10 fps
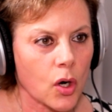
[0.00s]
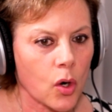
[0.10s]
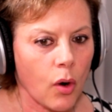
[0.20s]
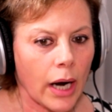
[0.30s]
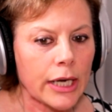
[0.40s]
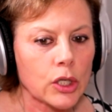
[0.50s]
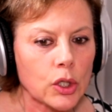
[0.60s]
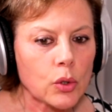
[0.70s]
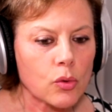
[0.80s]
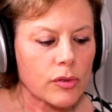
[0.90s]
So I
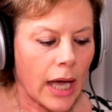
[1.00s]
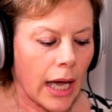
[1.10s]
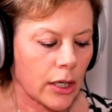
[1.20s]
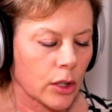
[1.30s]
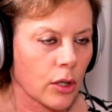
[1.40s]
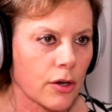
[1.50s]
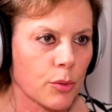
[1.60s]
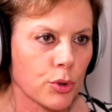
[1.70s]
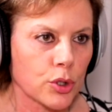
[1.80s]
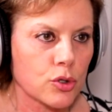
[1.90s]
knew that a lot of
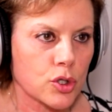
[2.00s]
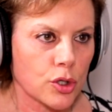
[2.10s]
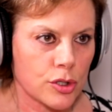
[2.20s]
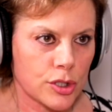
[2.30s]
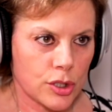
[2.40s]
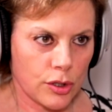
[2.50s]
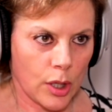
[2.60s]
the producers